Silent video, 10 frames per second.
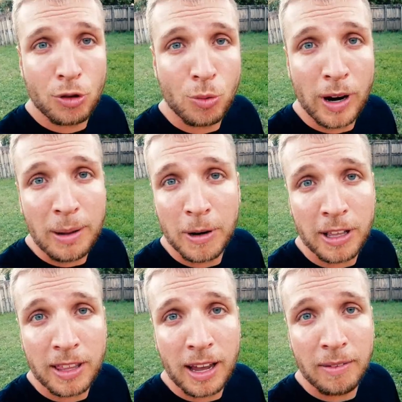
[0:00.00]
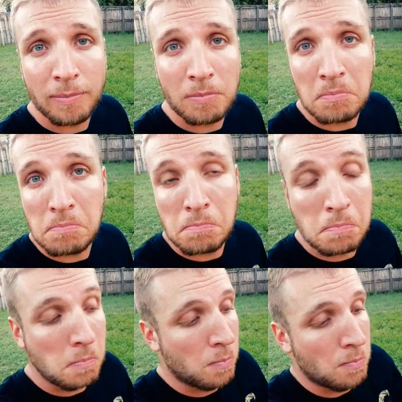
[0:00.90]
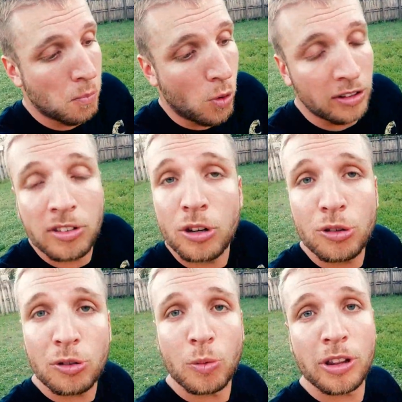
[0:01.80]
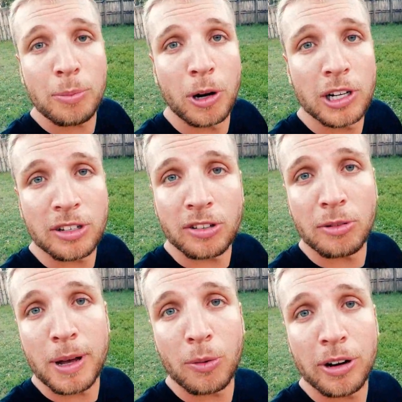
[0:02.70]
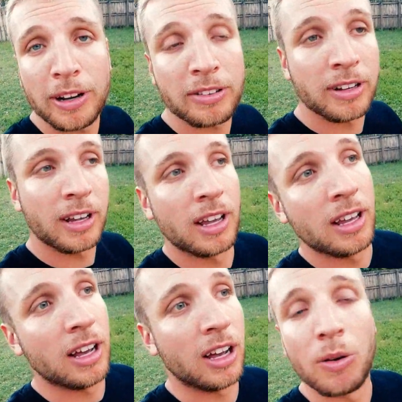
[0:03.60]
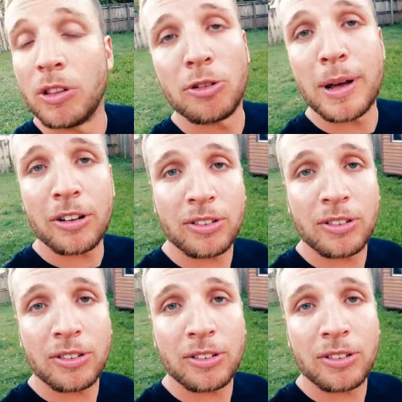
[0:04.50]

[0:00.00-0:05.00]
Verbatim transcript: to anybody that wants to use this in one of their projects. Doesn't matter what it is. It doesn't matter the